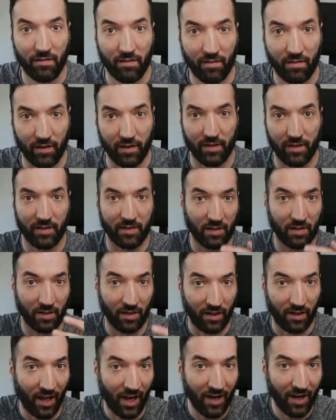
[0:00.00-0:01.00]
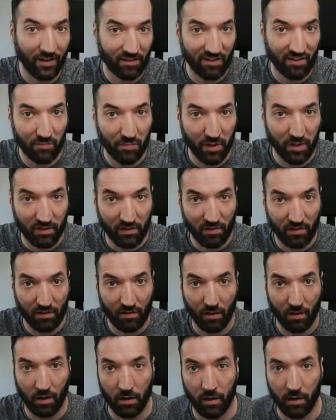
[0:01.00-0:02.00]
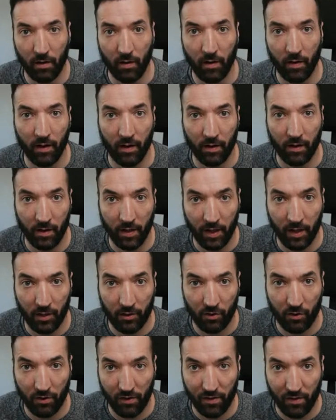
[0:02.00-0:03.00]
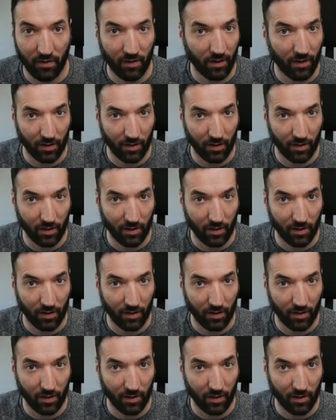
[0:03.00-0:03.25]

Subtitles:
the lines of business are increasing.